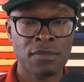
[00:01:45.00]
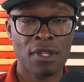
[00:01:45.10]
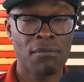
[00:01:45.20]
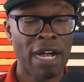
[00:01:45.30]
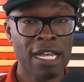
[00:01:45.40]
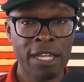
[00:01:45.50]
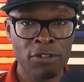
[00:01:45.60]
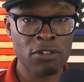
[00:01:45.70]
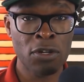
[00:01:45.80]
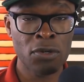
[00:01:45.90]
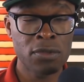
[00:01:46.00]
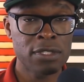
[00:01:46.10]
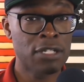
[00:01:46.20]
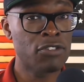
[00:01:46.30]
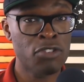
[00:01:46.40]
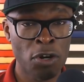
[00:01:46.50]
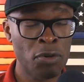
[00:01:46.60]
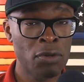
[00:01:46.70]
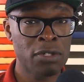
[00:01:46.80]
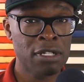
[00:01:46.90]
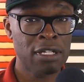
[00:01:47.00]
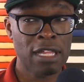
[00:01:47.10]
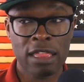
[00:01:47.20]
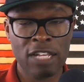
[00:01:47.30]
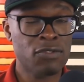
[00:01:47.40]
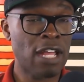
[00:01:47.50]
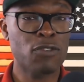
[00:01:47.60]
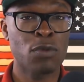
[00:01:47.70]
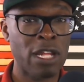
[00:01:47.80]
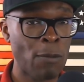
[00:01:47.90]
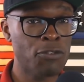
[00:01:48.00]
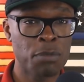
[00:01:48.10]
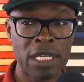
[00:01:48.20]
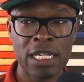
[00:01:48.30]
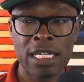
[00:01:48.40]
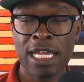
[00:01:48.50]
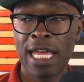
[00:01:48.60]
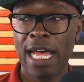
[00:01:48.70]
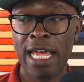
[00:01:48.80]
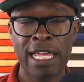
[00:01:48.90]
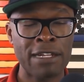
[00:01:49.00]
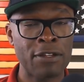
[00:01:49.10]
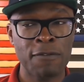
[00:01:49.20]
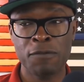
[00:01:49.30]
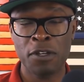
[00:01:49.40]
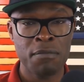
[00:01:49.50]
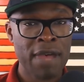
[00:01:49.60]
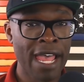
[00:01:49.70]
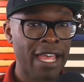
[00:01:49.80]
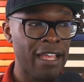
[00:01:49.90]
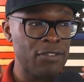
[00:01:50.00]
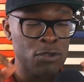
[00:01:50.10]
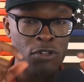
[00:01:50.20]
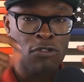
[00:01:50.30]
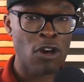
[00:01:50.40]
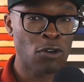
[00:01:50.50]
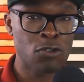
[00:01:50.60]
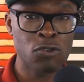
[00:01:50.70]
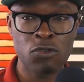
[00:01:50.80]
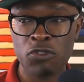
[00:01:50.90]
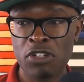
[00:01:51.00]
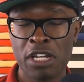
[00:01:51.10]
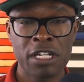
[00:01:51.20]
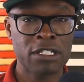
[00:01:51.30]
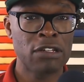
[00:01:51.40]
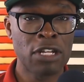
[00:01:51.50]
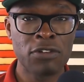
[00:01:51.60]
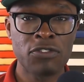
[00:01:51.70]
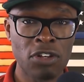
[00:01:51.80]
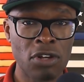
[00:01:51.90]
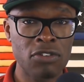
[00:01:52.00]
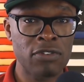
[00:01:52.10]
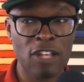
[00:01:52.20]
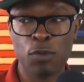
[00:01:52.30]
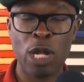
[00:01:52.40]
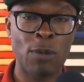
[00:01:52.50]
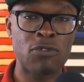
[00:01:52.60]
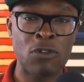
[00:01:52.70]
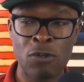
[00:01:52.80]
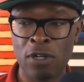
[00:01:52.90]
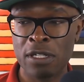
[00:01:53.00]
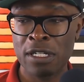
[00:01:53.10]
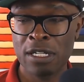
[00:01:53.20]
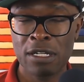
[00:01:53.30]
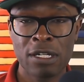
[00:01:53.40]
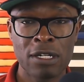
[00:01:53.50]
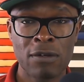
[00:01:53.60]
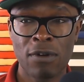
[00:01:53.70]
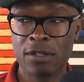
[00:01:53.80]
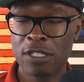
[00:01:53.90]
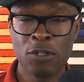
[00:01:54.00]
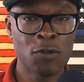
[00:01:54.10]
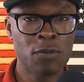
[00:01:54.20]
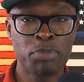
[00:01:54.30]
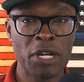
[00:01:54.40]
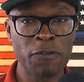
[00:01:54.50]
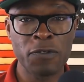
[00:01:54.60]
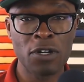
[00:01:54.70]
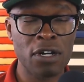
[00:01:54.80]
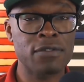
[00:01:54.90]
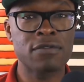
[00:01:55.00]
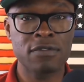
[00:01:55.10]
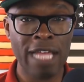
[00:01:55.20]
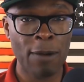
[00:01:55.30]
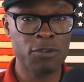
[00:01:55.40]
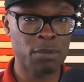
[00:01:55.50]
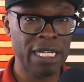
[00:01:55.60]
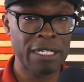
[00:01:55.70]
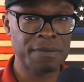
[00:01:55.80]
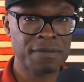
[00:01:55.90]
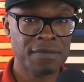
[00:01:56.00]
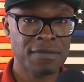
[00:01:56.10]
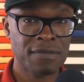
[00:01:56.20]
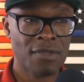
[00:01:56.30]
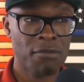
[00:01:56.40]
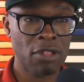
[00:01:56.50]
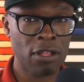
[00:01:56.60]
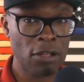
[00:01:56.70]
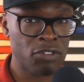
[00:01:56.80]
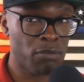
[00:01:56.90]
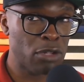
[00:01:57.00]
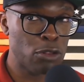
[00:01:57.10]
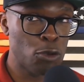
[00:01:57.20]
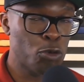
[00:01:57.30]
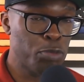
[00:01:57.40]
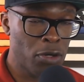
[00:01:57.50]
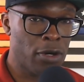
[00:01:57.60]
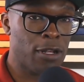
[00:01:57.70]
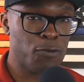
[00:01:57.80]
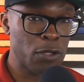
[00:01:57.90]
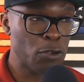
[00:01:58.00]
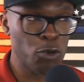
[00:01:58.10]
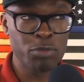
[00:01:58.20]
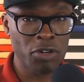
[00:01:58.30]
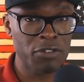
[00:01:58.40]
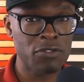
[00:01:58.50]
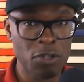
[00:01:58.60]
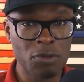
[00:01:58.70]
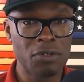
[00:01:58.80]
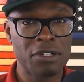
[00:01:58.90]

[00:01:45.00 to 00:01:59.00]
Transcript: Michelangelo and Ninja Turtle. That was me. I had the mask with the nose, the nunchucks. That's what I was doing. Well, you know, barefoot. That was me because I'm a little boy. That's what little boys do.